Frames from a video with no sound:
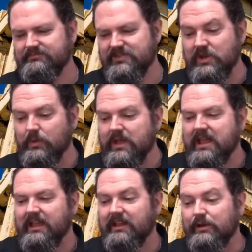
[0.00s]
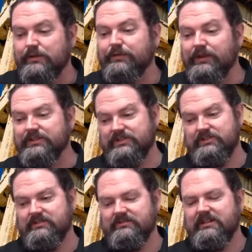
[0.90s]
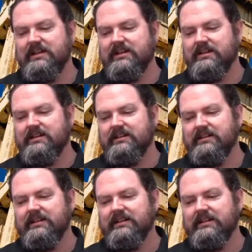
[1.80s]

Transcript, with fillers: So, you know, at first, uh,